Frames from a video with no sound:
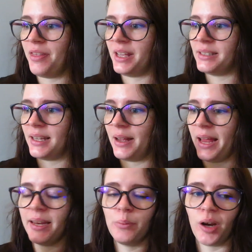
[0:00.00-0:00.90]
things that
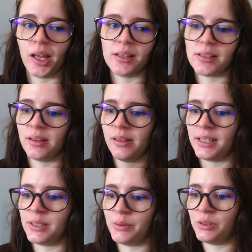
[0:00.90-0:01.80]
Eddie brings and the
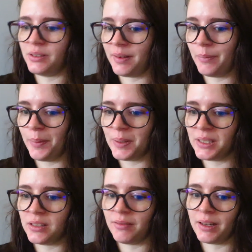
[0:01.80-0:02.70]
things that we do as a family, because
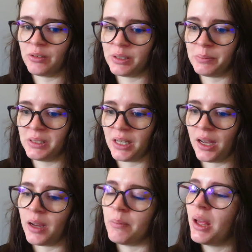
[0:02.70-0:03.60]
it's around Christmas
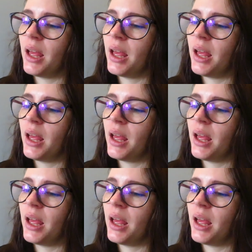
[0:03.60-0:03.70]
time.